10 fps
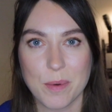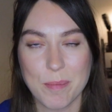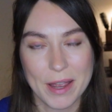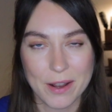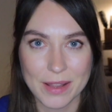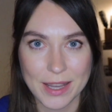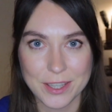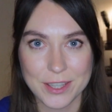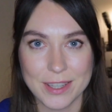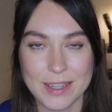from my
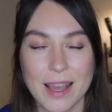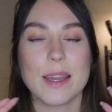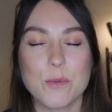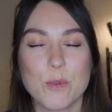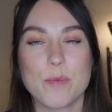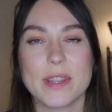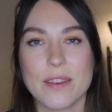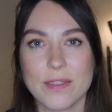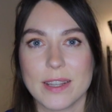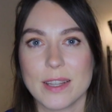collection. It will be
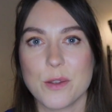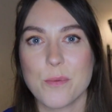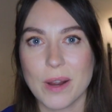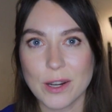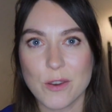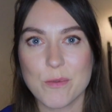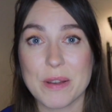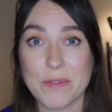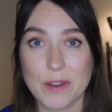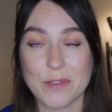definitely one of
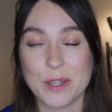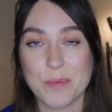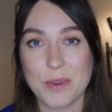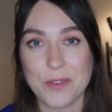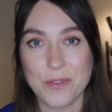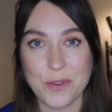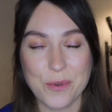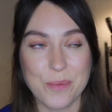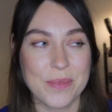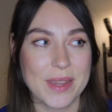my favorite
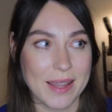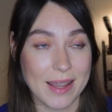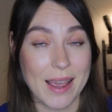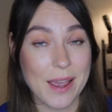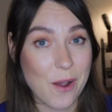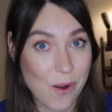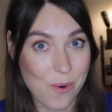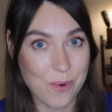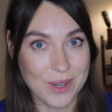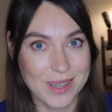perfume that I
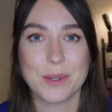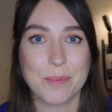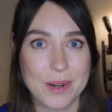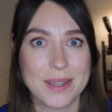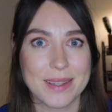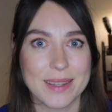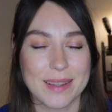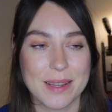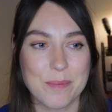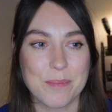own,
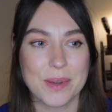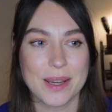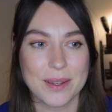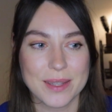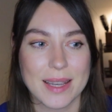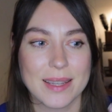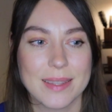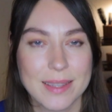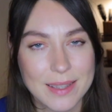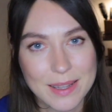surprisingly, because I
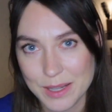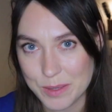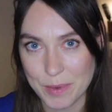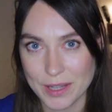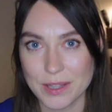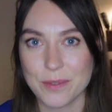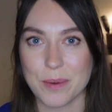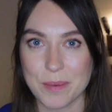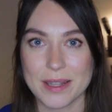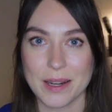didn't expect it
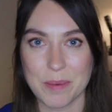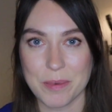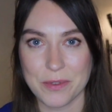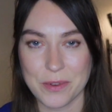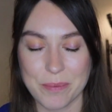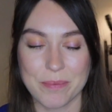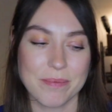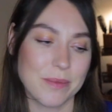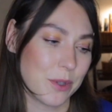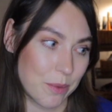from a Zara perfume,
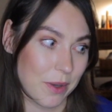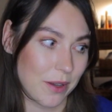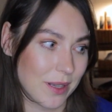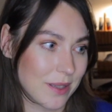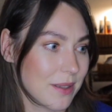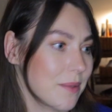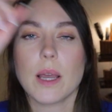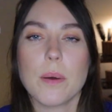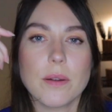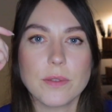to be honest.
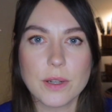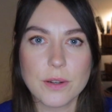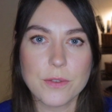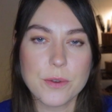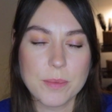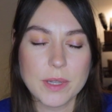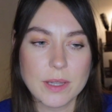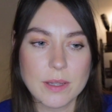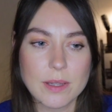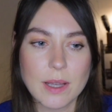Now, after a few
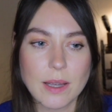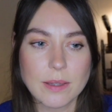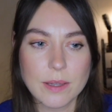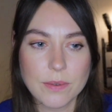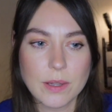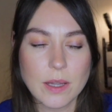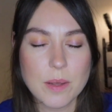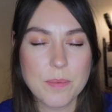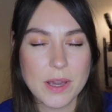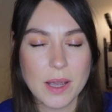minutes, I
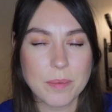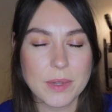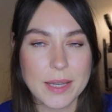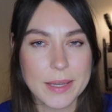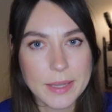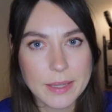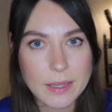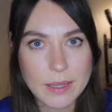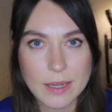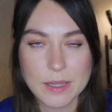definitely pick up the
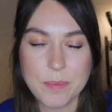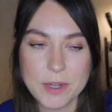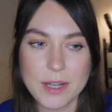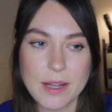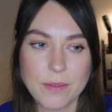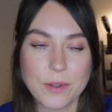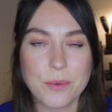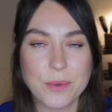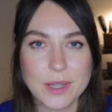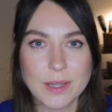ink, especially after
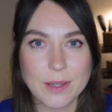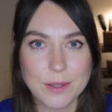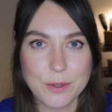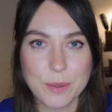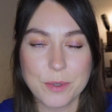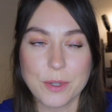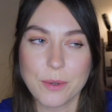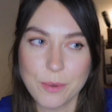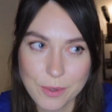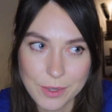reading the description
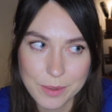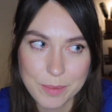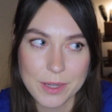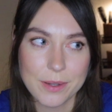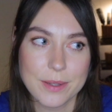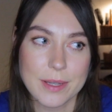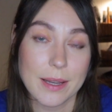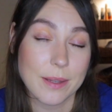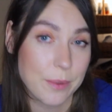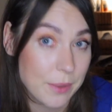on Google, because I
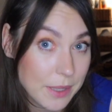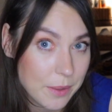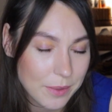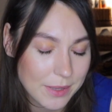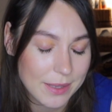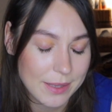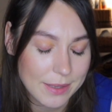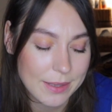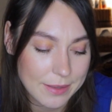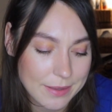had no idea what the
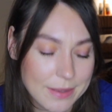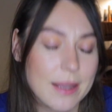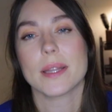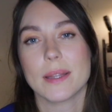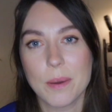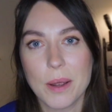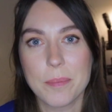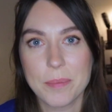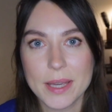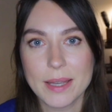ink is. But now
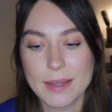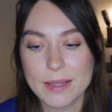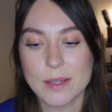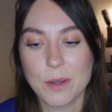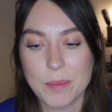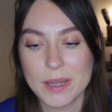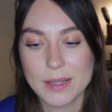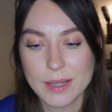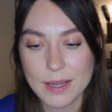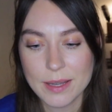I'm picking this on my
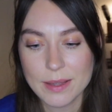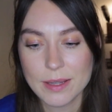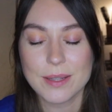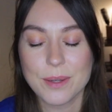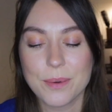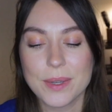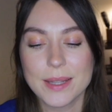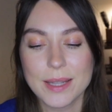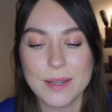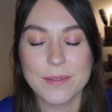skin, so
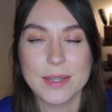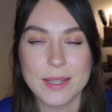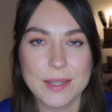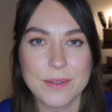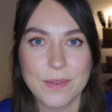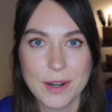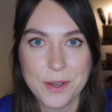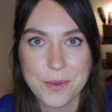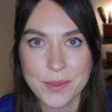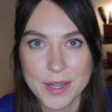it gives this very
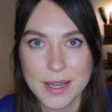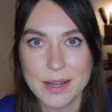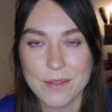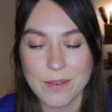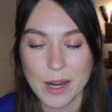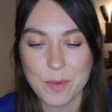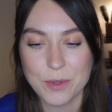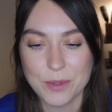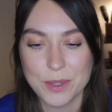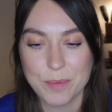unique vibe
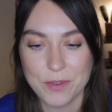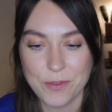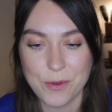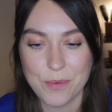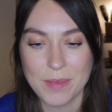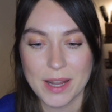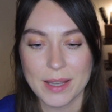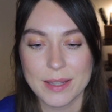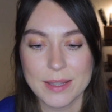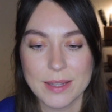to this perfume.
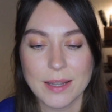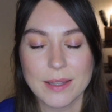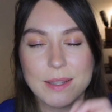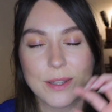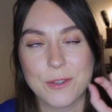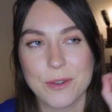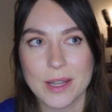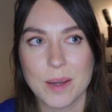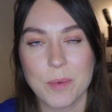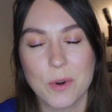Like, it's not
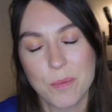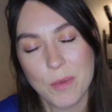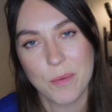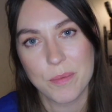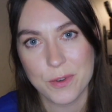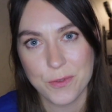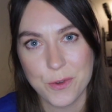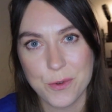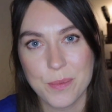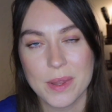straight up gourmand
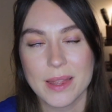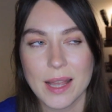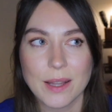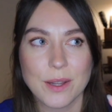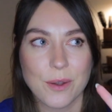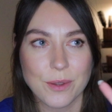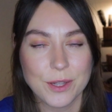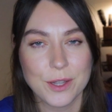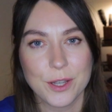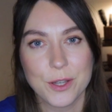perfume, not
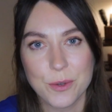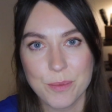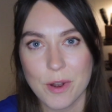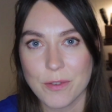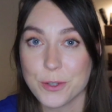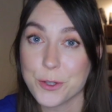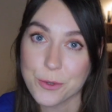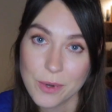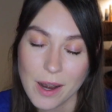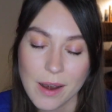only the cube of a
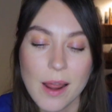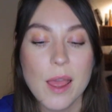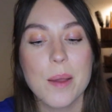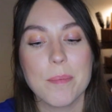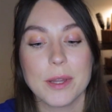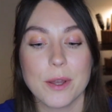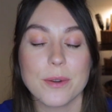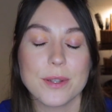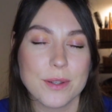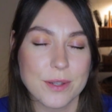sugar, but
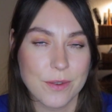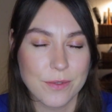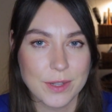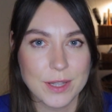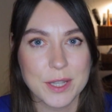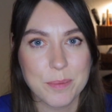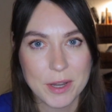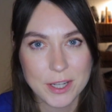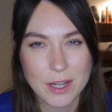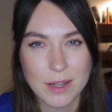also something
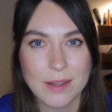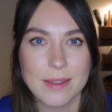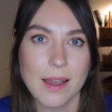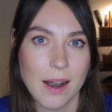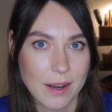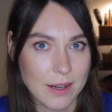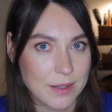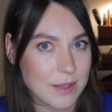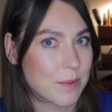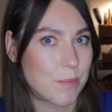special,
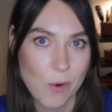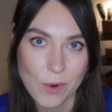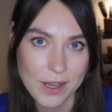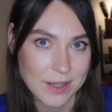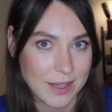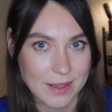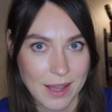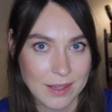darker, smokier than